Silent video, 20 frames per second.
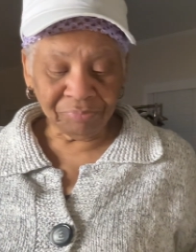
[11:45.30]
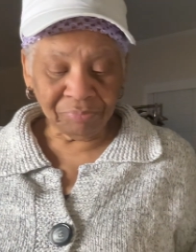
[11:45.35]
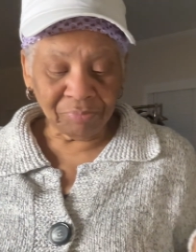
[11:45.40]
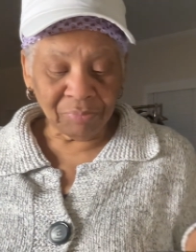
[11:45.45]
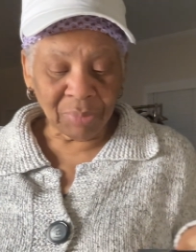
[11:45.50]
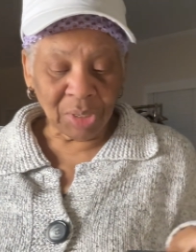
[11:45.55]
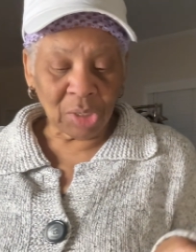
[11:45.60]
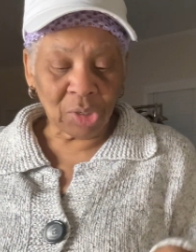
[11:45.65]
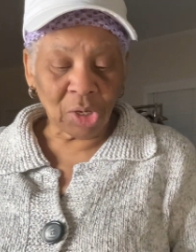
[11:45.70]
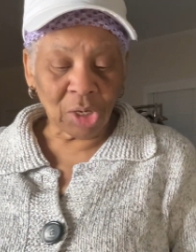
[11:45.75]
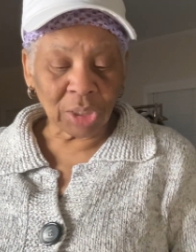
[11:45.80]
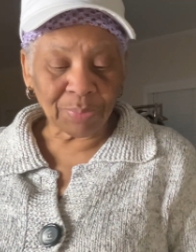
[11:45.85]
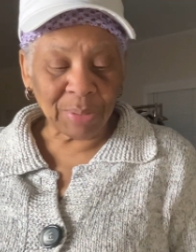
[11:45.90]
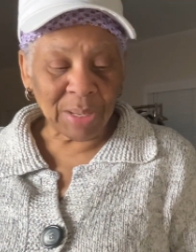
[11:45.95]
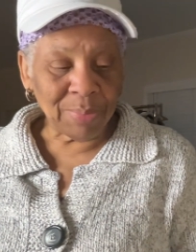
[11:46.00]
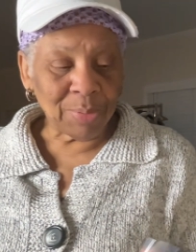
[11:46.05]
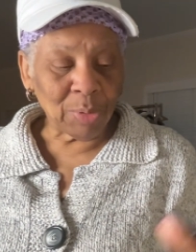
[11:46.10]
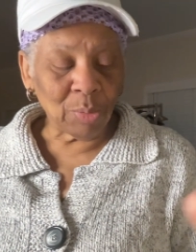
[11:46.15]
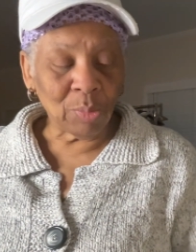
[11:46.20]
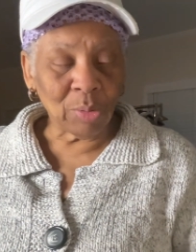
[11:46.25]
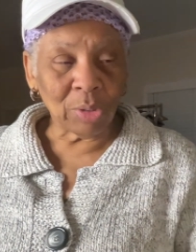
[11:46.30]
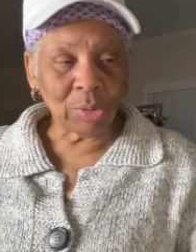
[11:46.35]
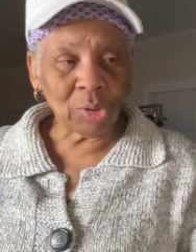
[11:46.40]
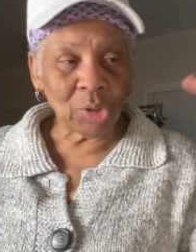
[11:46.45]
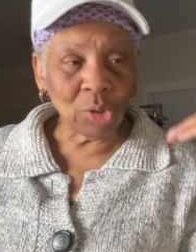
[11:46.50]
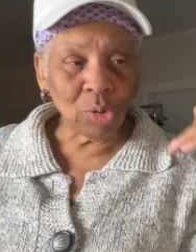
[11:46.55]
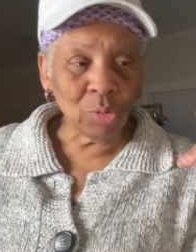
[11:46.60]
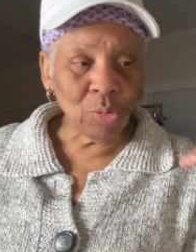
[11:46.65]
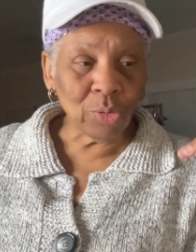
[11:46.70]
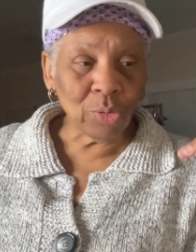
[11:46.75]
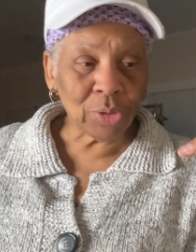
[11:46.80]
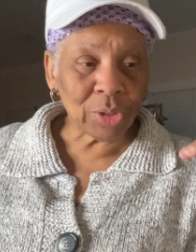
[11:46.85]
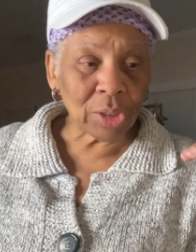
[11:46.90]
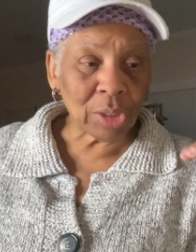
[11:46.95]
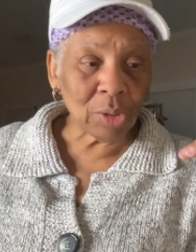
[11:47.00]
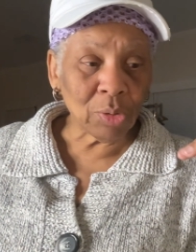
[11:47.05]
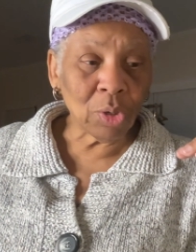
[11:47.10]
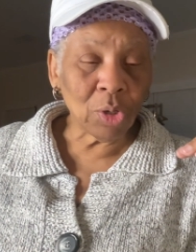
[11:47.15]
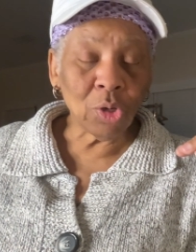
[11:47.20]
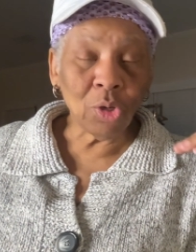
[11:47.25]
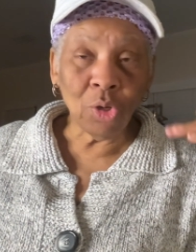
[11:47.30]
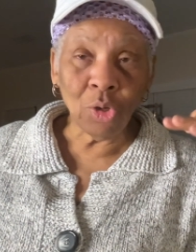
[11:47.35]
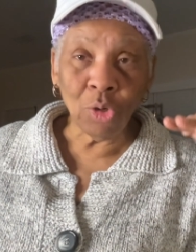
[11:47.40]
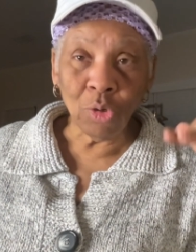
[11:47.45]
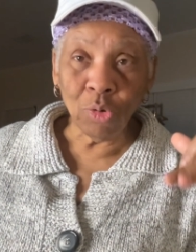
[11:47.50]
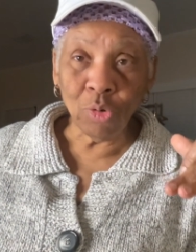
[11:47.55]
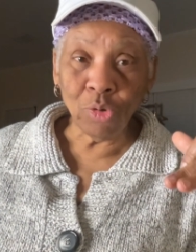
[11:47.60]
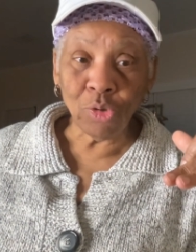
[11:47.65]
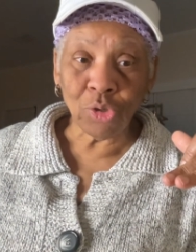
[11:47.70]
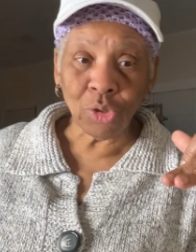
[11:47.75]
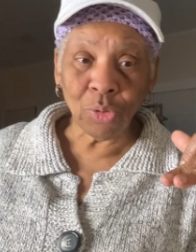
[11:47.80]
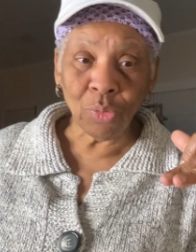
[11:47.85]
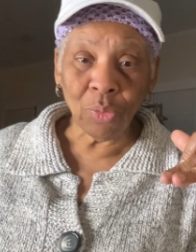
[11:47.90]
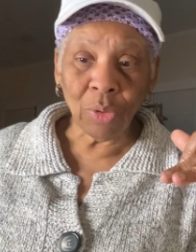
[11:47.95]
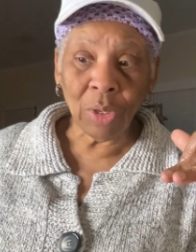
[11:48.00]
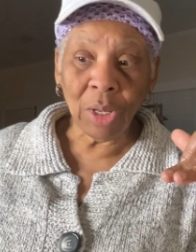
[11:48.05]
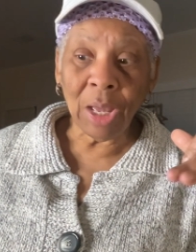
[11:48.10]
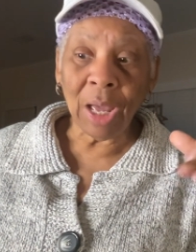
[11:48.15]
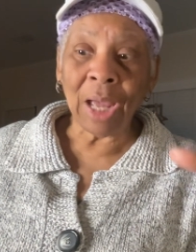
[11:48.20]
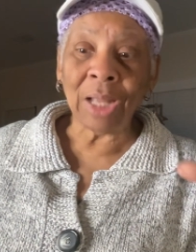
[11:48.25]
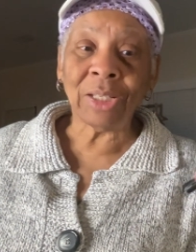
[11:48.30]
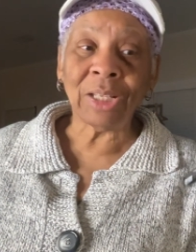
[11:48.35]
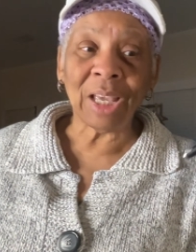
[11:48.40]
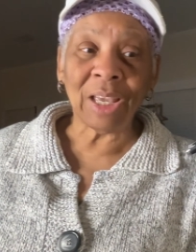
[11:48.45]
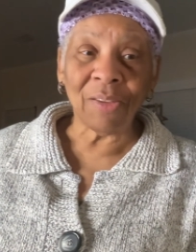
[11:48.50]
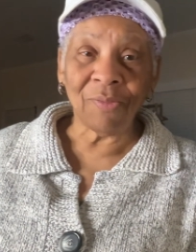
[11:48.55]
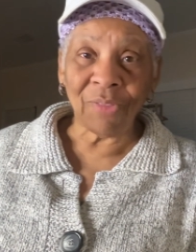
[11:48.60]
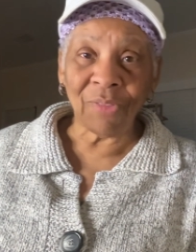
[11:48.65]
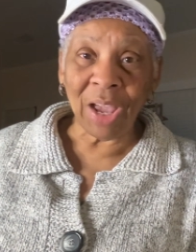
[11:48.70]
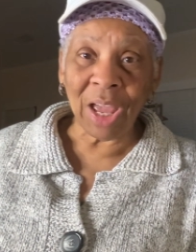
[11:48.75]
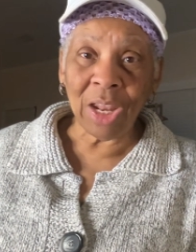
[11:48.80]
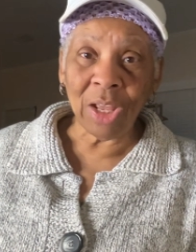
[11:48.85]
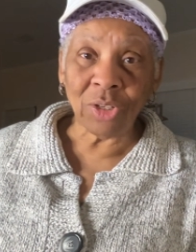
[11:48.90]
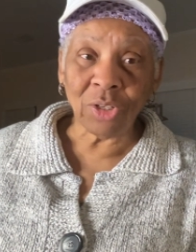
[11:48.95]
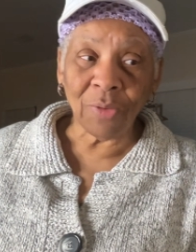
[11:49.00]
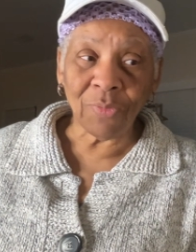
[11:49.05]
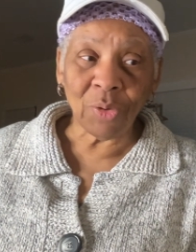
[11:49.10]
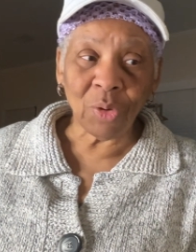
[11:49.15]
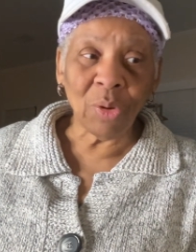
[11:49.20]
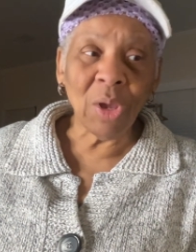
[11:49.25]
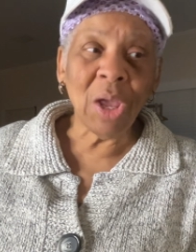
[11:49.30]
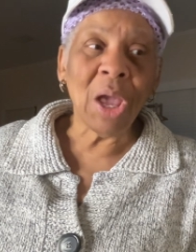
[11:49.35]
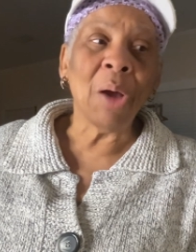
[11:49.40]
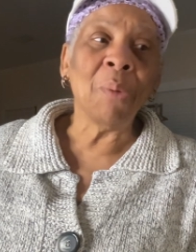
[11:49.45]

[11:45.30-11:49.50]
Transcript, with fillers: because people will use you, use you and take advantage of you.